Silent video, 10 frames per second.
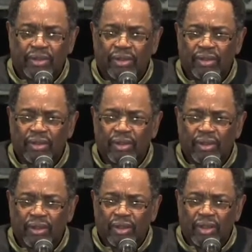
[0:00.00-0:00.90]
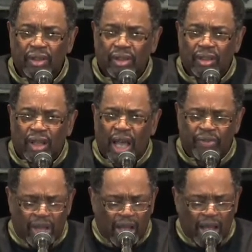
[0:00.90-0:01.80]
I
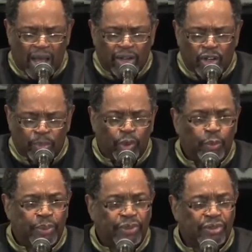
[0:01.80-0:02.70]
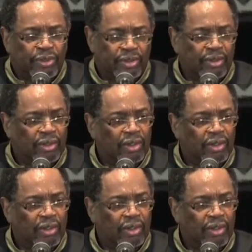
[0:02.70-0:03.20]
have a higher purpose.